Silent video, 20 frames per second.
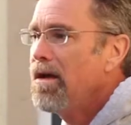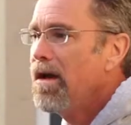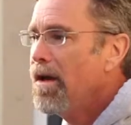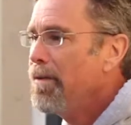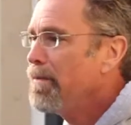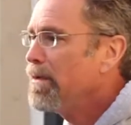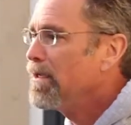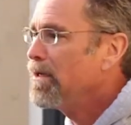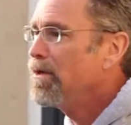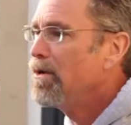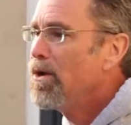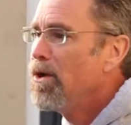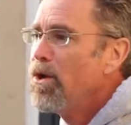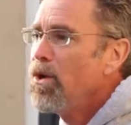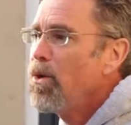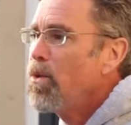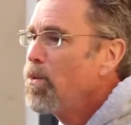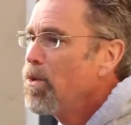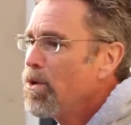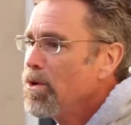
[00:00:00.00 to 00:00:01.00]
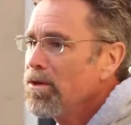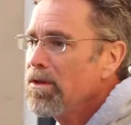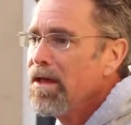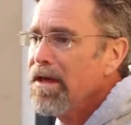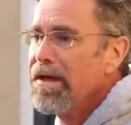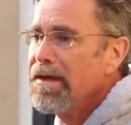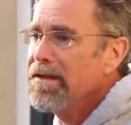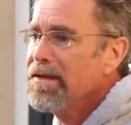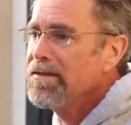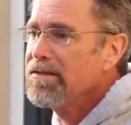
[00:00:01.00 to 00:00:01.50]
I mean, we're
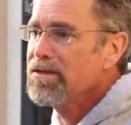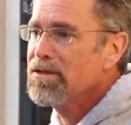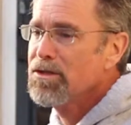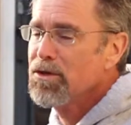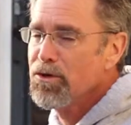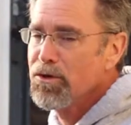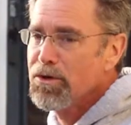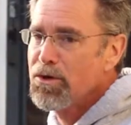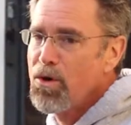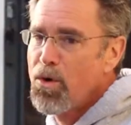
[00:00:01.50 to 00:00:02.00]
like, it's third